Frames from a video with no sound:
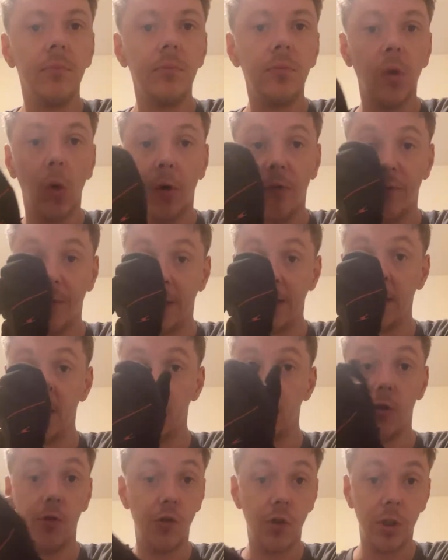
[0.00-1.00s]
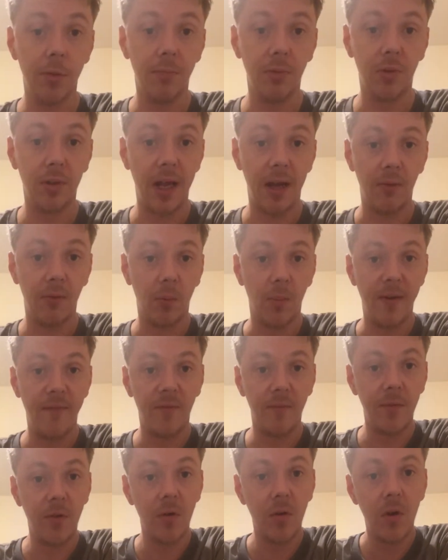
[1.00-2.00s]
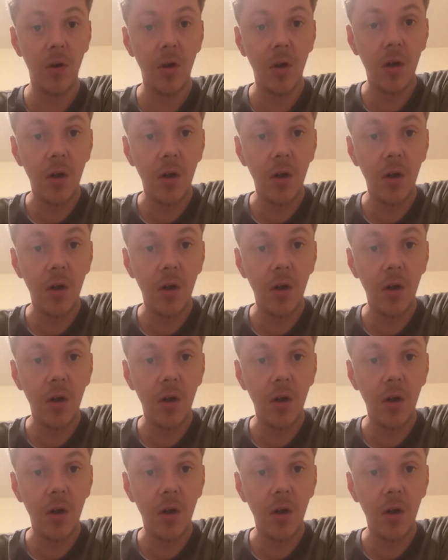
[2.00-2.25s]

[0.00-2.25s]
fucking YouTube account away from you.